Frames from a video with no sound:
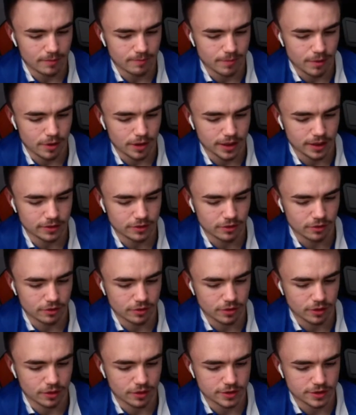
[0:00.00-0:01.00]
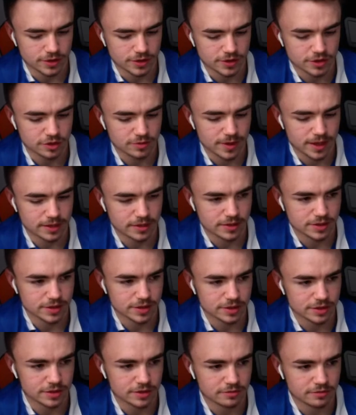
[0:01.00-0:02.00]
by Doncaster. Tom
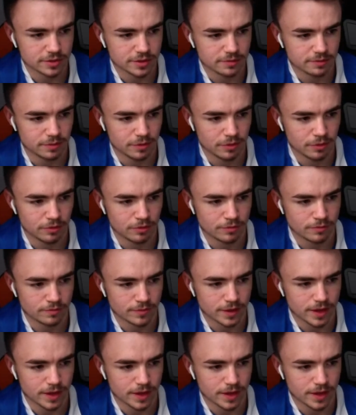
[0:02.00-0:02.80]
Anderson with the ball.